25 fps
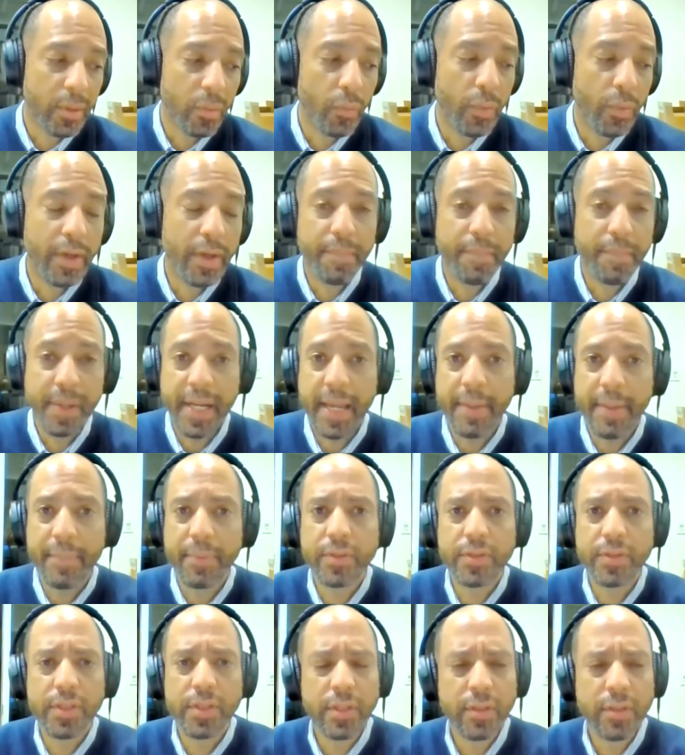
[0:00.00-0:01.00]
We've been
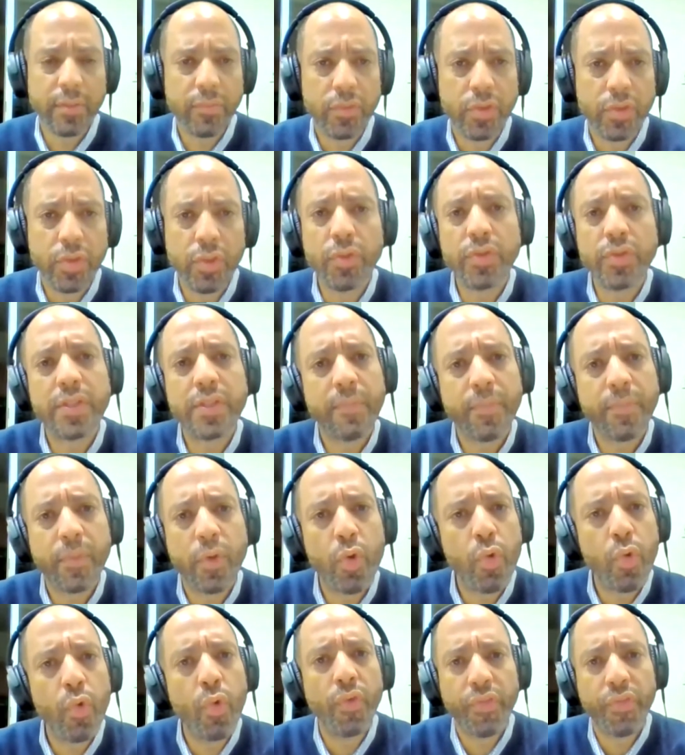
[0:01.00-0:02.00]
able to do some
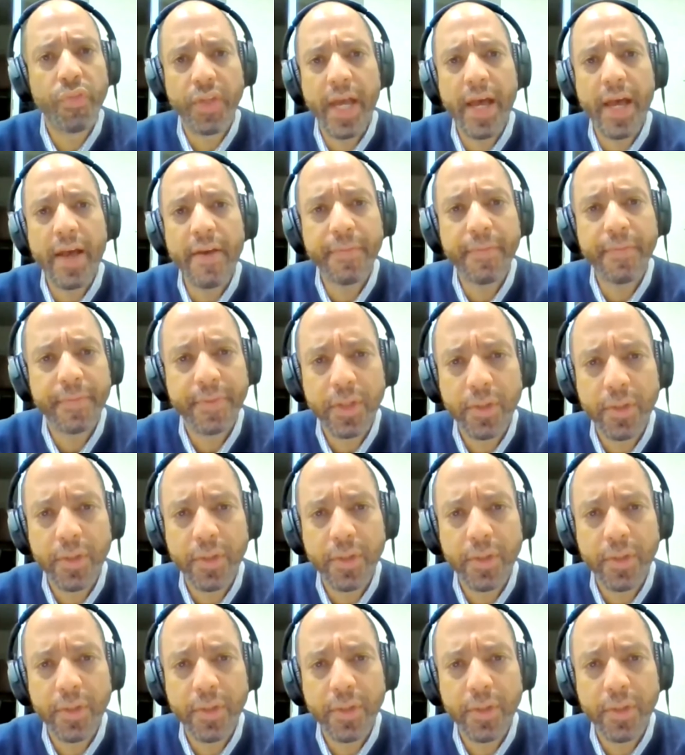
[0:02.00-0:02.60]
cool stuff.